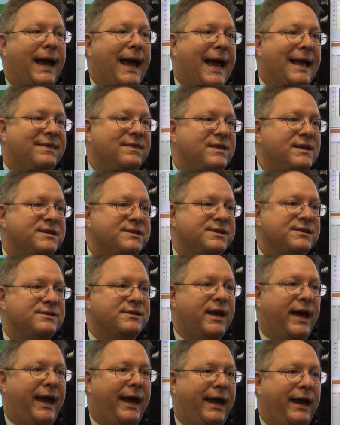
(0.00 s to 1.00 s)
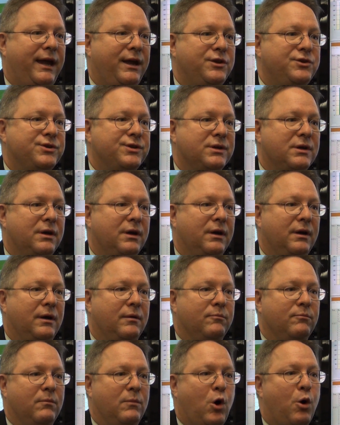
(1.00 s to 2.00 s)
At this stage,
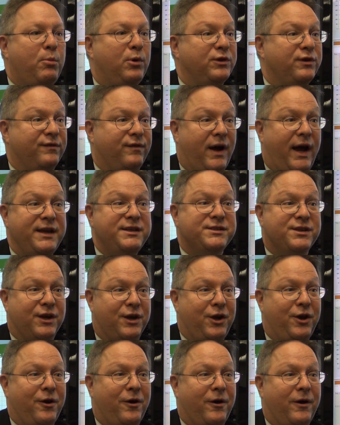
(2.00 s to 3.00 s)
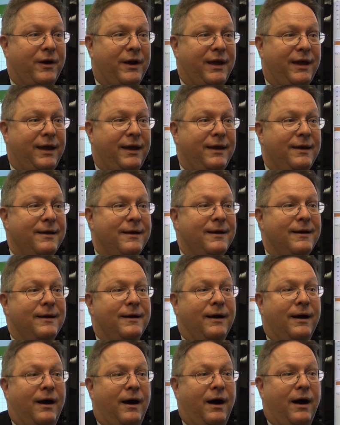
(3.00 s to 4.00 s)
mobile device security,
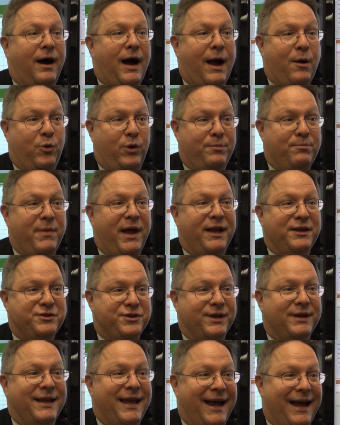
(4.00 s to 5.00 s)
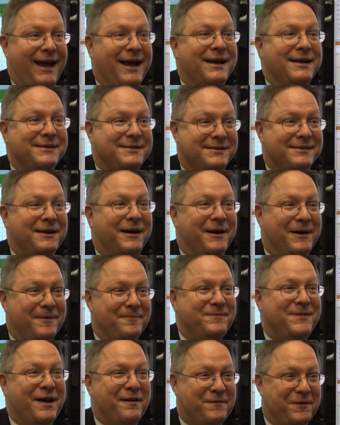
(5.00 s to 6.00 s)
I would mention as
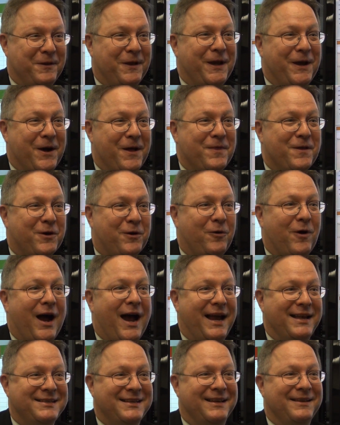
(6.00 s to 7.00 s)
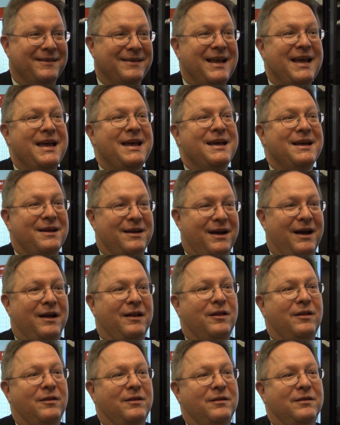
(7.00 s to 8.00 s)
definitely on the horizon,
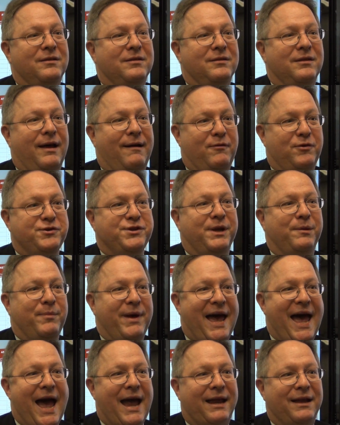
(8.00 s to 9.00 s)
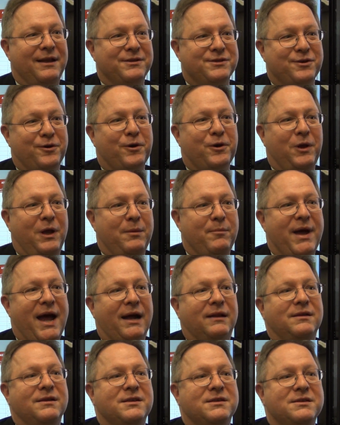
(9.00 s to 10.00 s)
leveraging back and circling
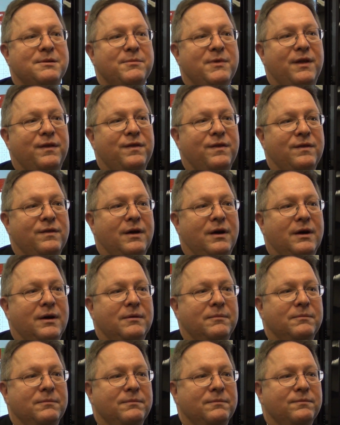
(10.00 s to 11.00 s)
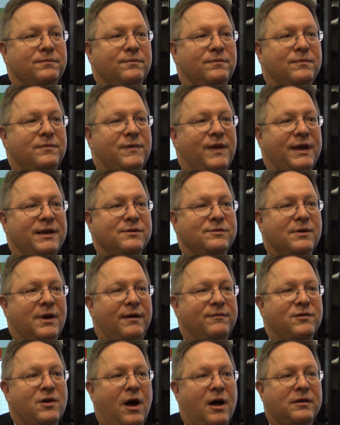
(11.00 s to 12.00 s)
back to some of the things
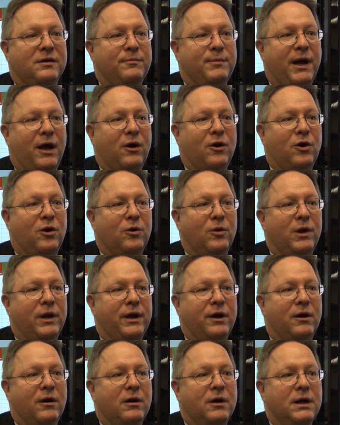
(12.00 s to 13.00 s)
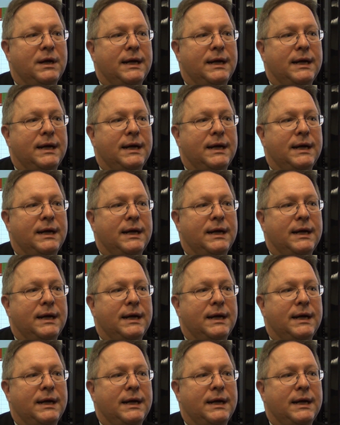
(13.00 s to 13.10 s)
I've talked about earlier.